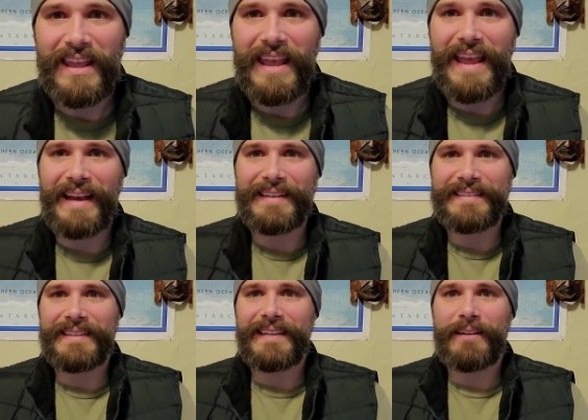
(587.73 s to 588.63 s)

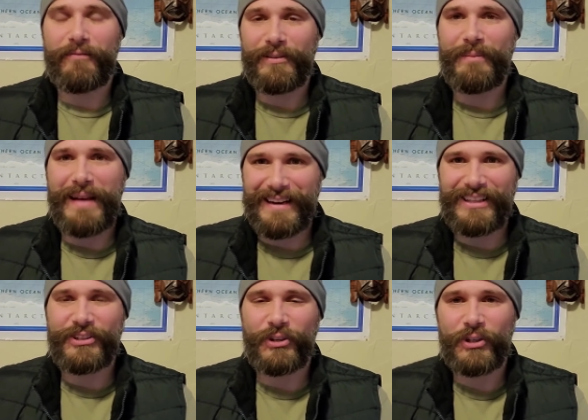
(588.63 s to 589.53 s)
and uh, from the back of
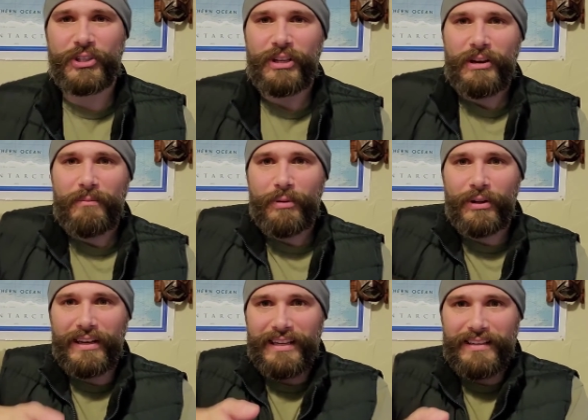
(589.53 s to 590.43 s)
the church pulled
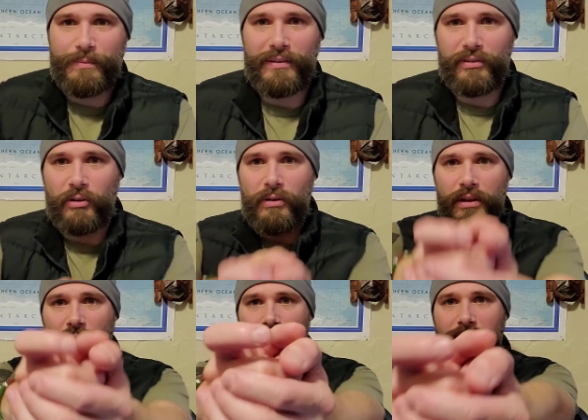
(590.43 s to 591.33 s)
out his pistol
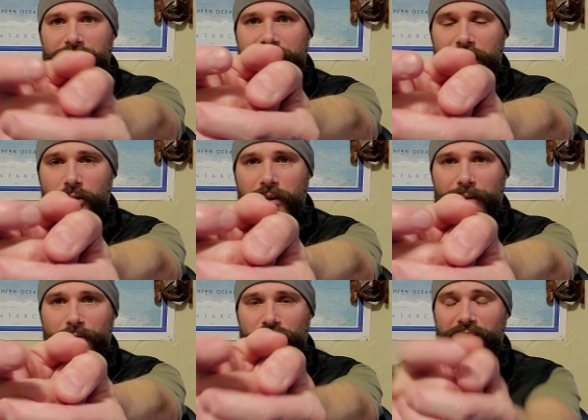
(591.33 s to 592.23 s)
placed an
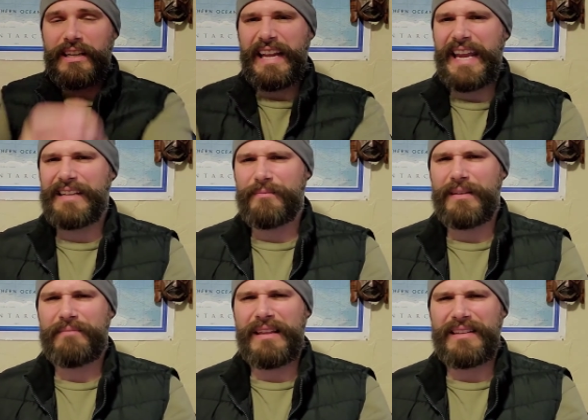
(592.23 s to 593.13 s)
incredible shot. I hate
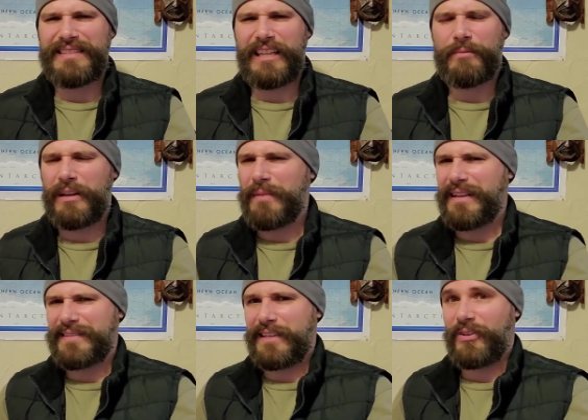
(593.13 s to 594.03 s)
to like celebrate and make
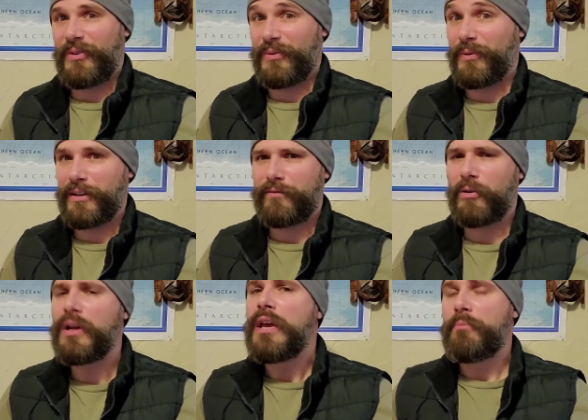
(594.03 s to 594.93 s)
it sound oh it's
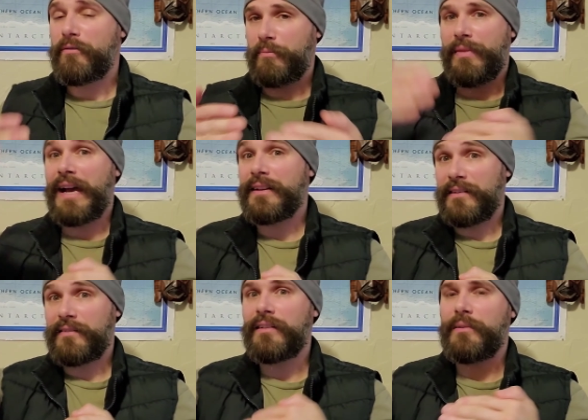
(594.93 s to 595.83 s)
wonderful, but from that
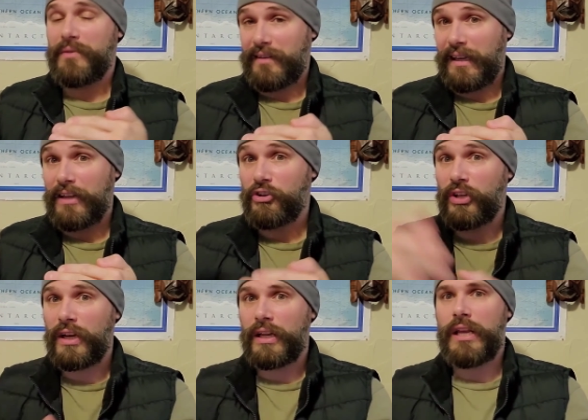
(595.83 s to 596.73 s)
distance it was a
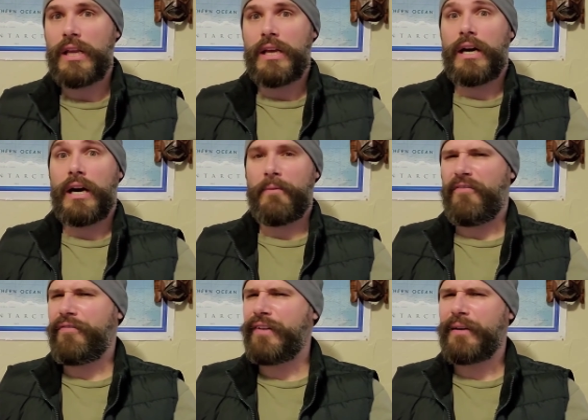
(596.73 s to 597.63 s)
headshot. Um,
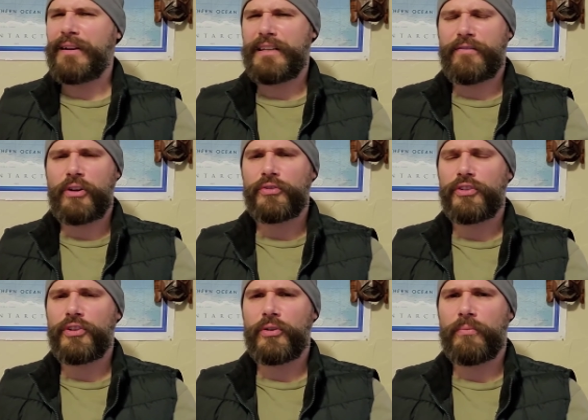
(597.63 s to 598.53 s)
very difficult to
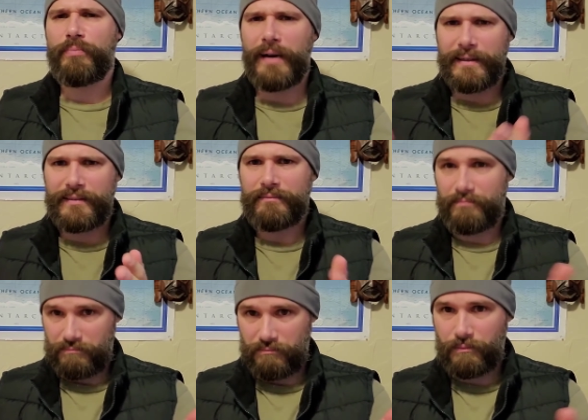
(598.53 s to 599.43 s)
do, but
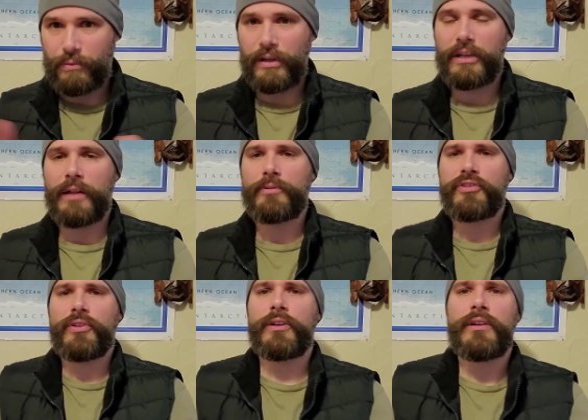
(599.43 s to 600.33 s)
pretty accomplished
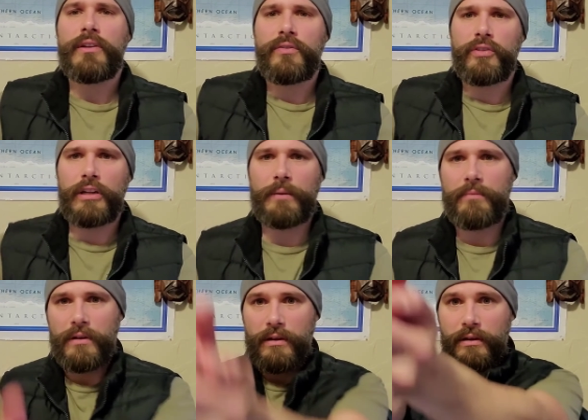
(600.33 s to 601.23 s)
shooter. Stood up,
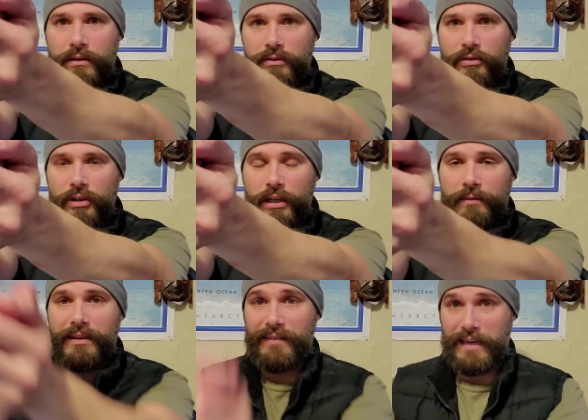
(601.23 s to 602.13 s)
took it
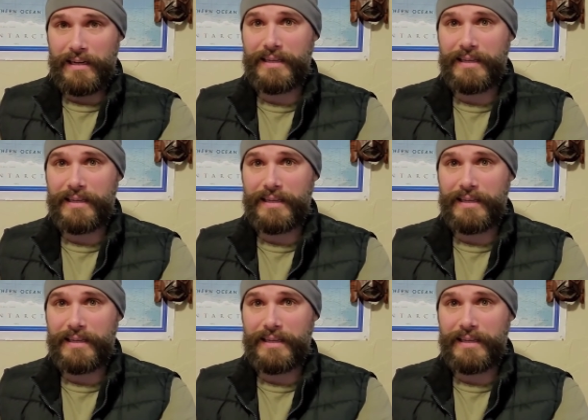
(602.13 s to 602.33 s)
because he had a